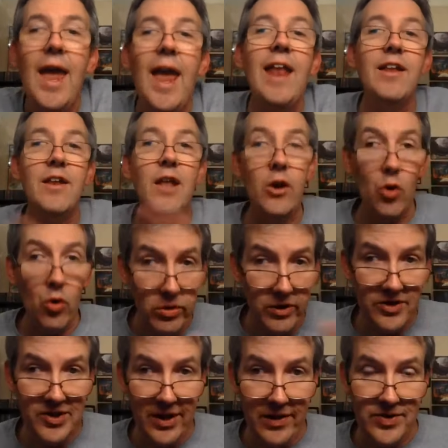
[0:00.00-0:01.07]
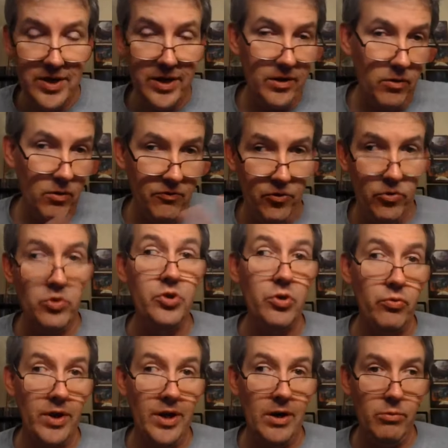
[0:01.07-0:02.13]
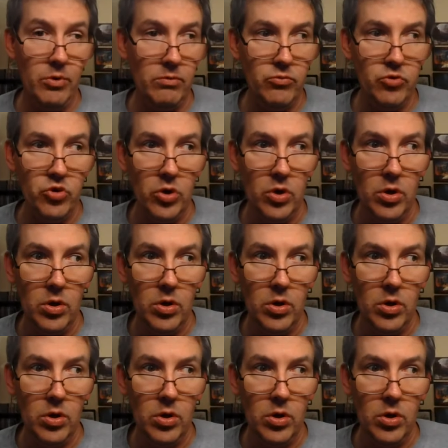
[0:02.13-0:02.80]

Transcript: And it not only sounds like their first three albums,